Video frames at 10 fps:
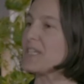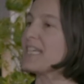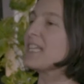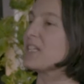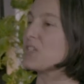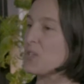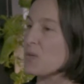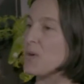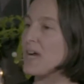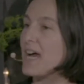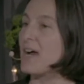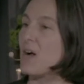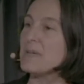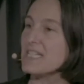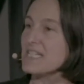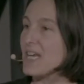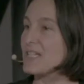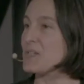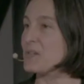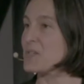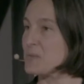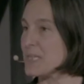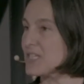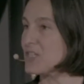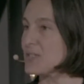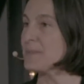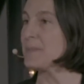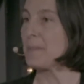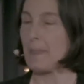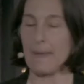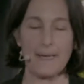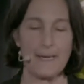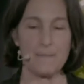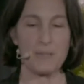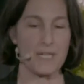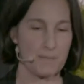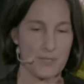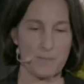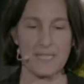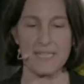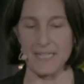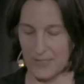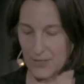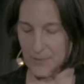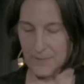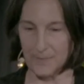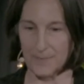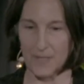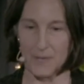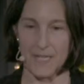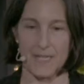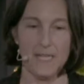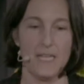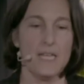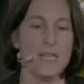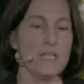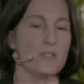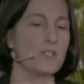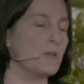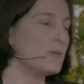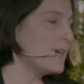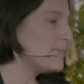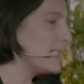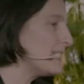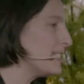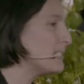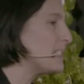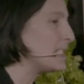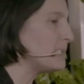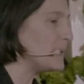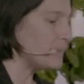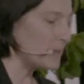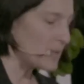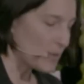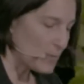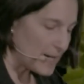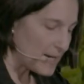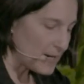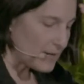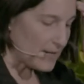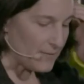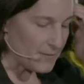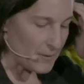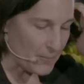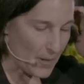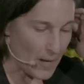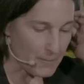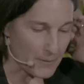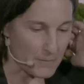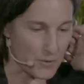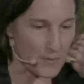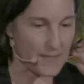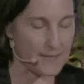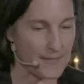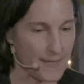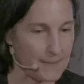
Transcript: to English. So all my slides are in Swedish, but I'll be speaking English. Okay. So I think many people are aware of the problems with